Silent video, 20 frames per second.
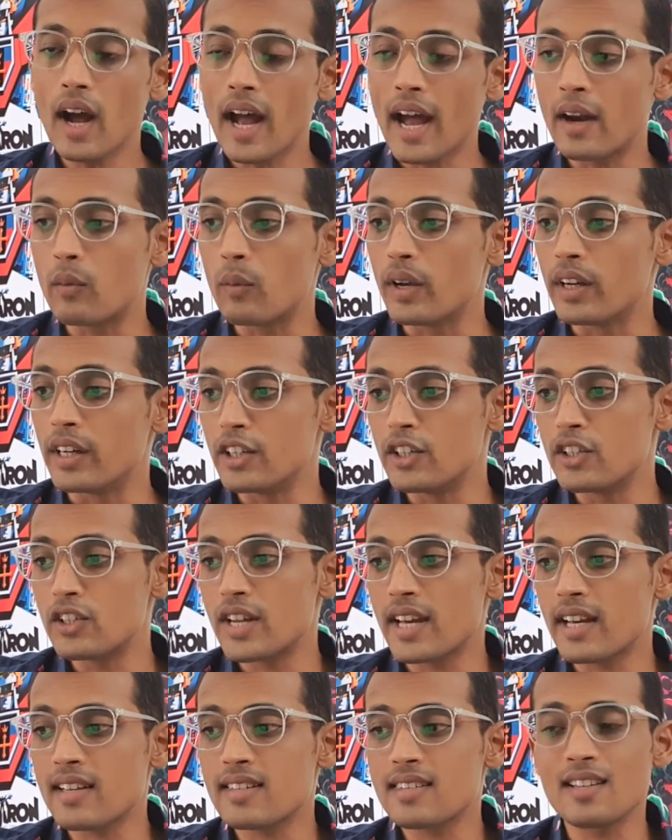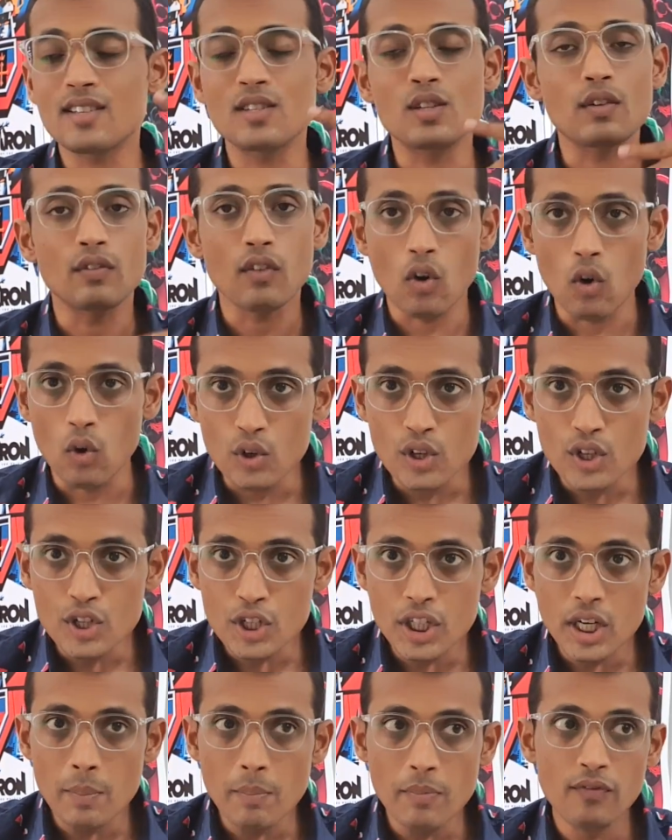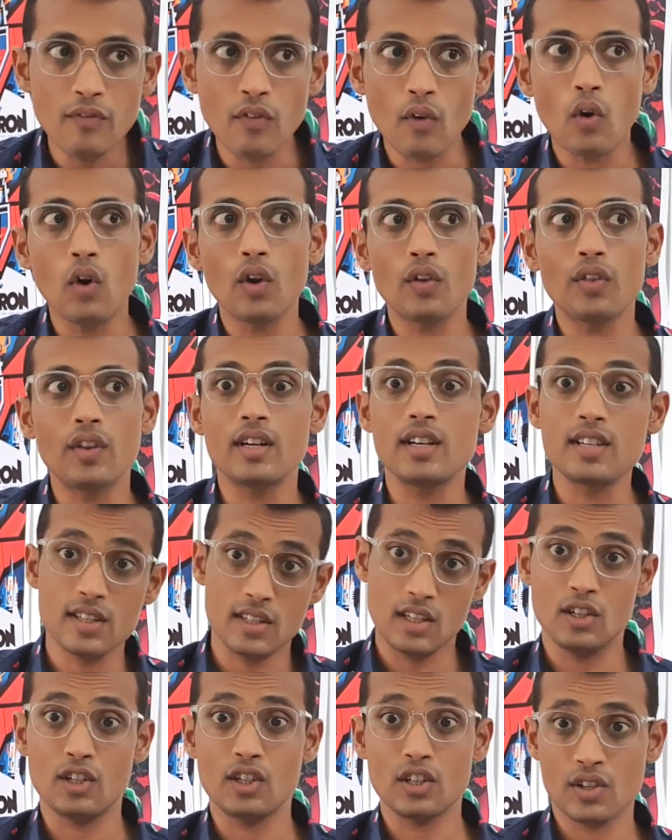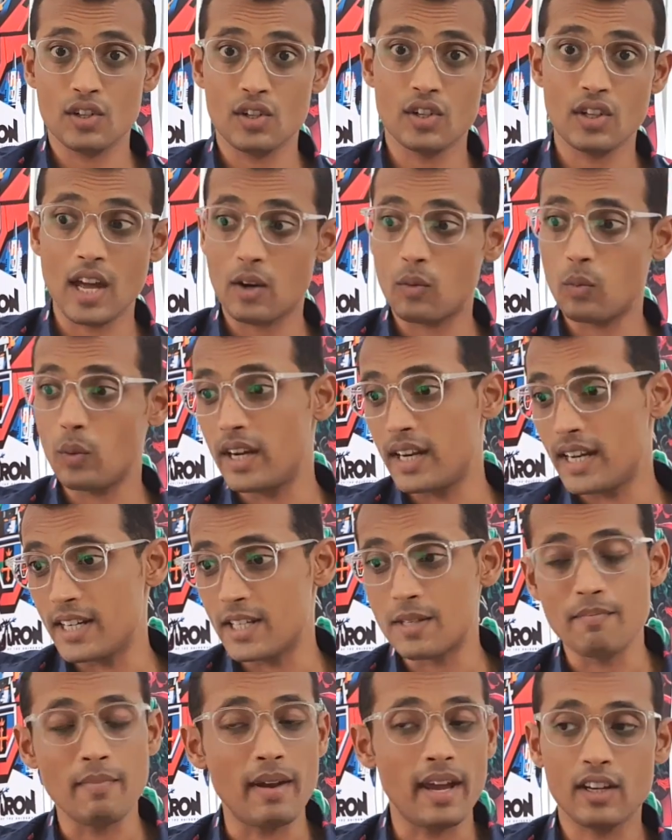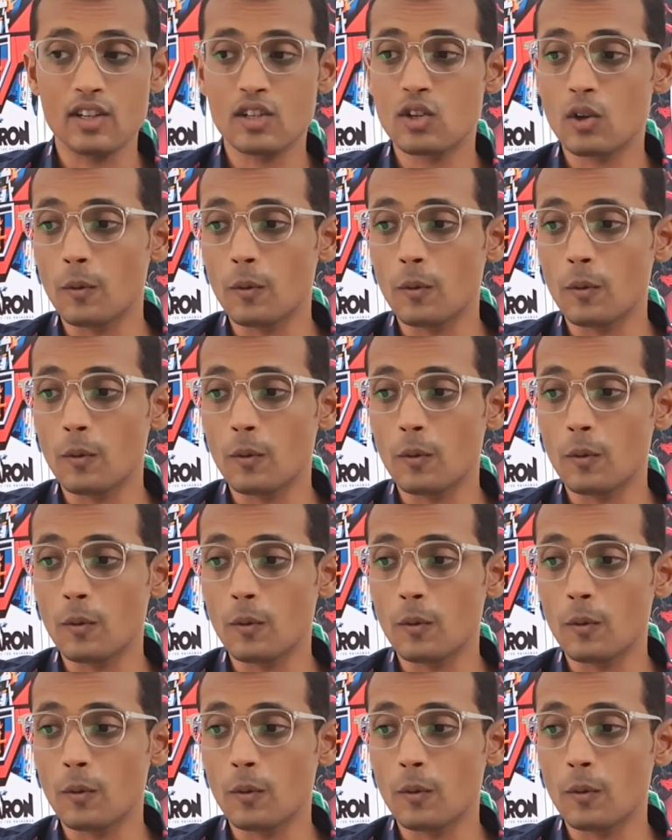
and we need to take a sense of ownership for the decisions that we need to make.